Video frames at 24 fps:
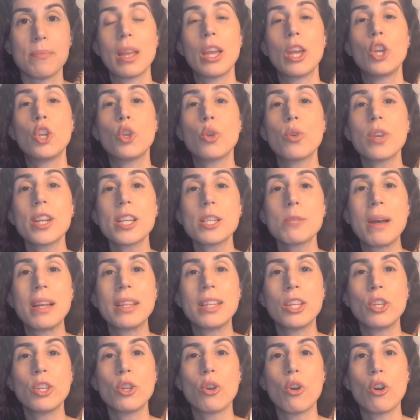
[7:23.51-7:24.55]
You're
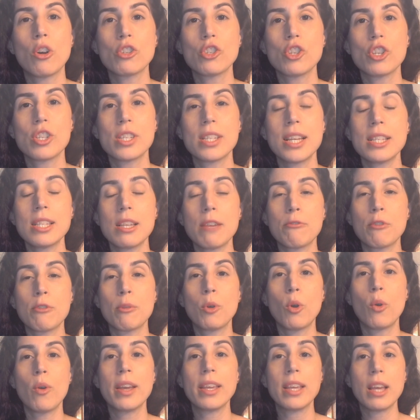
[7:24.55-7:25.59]
expanding your consciousness from
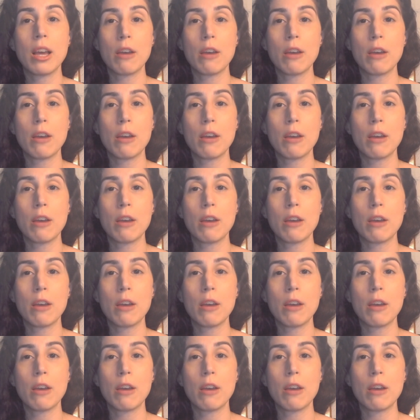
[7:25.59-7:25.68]
going